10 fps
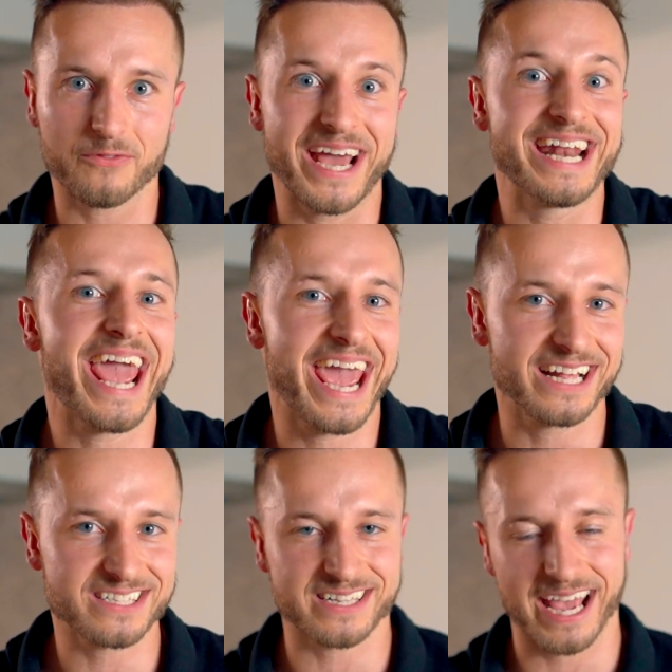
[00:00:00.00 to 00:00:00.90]

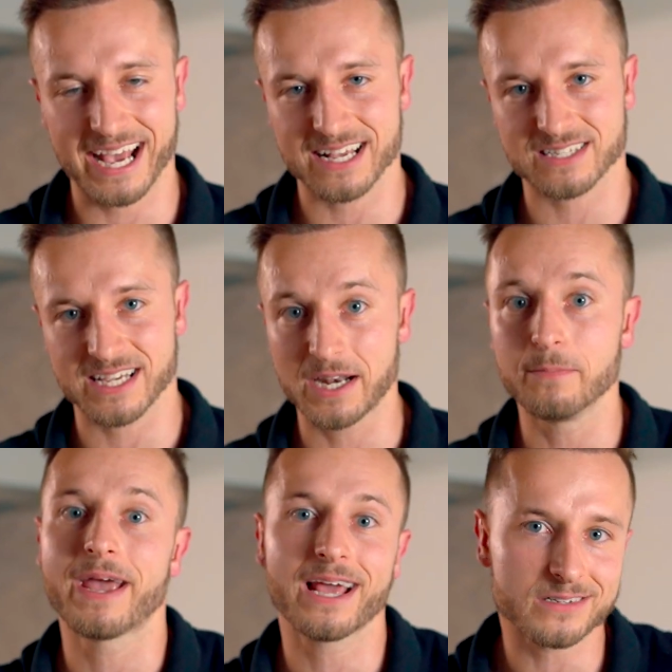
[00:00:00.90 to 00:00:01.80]
enhanced as
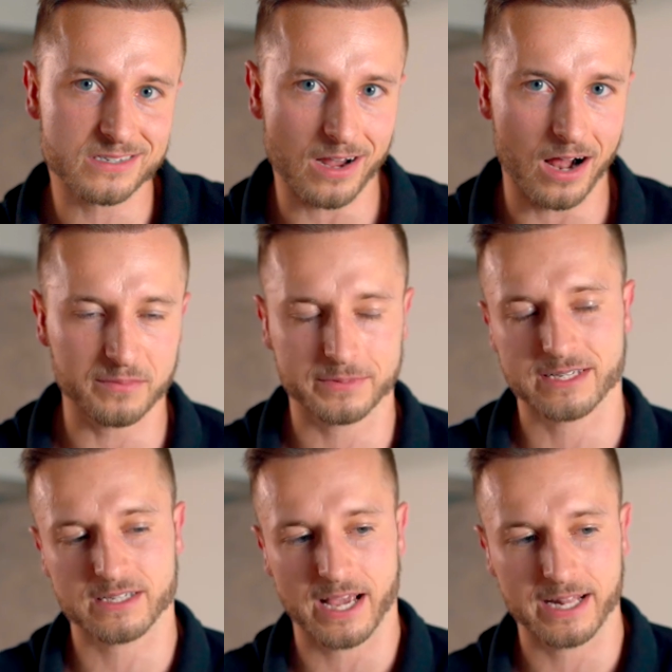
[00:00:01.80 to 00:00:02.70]
in male scalp.
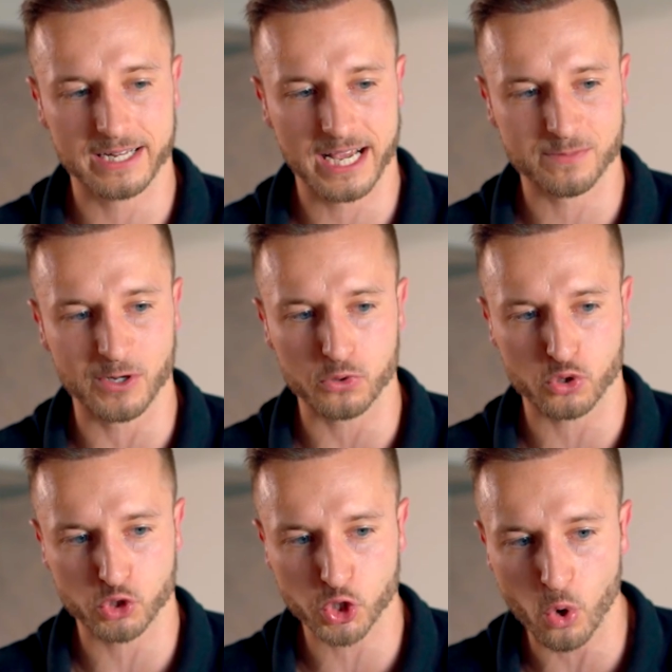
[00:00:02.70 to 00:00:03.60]
That has been
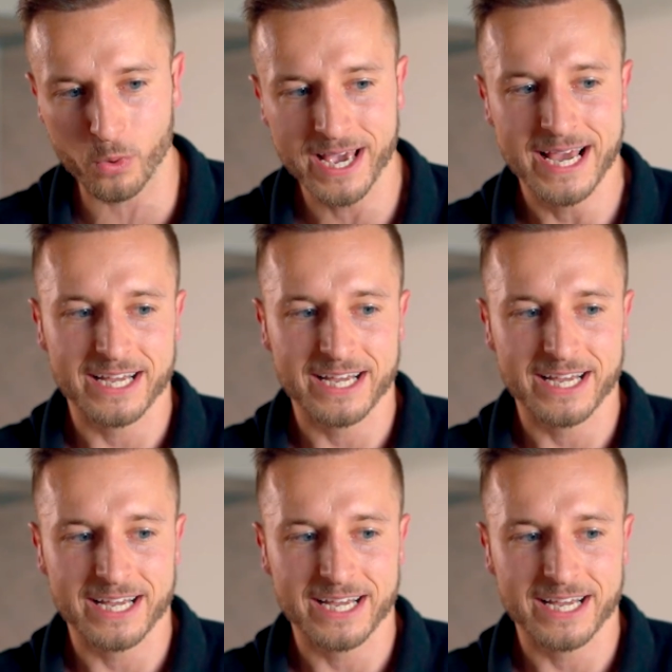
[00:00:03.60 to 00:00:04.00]
also shown.